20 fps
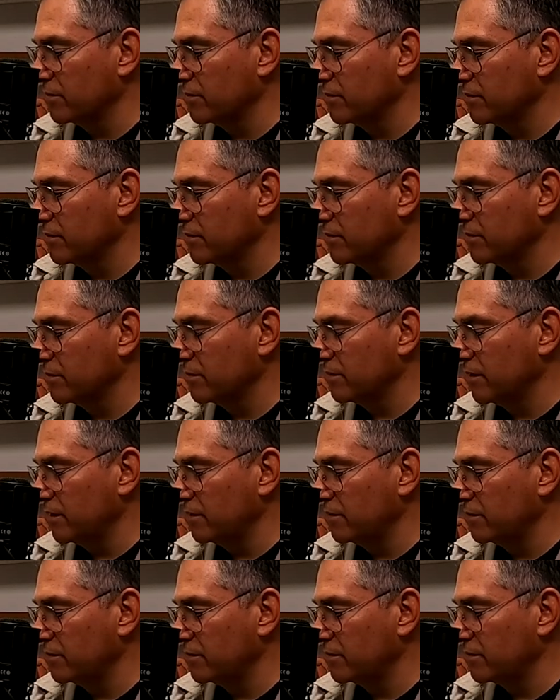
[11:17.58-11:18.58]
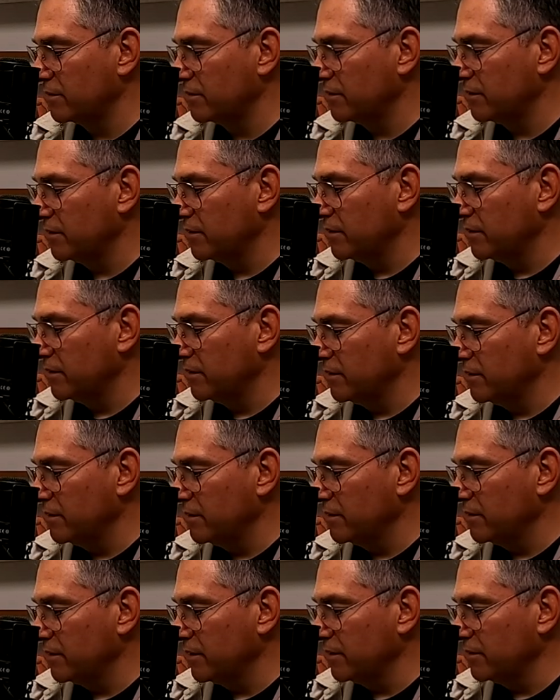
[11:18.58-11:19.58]
Yep. That's
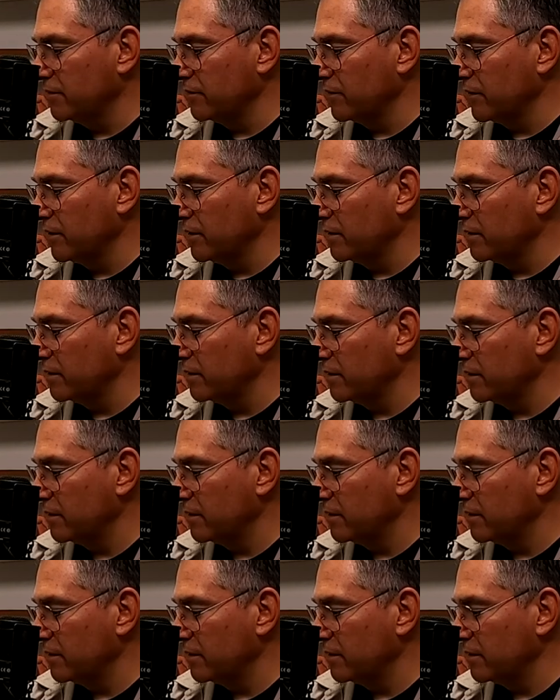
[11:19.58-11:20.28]
that's fun.